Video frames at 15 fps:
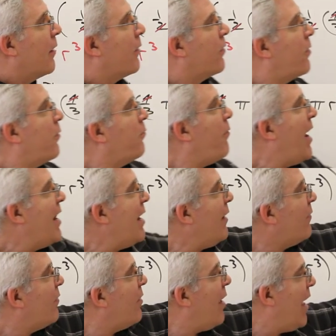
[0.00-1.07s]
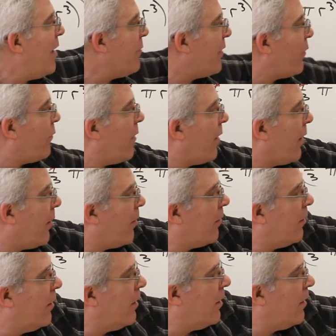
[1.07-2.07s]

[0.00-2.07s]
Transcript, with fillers: The radius of the hemisphere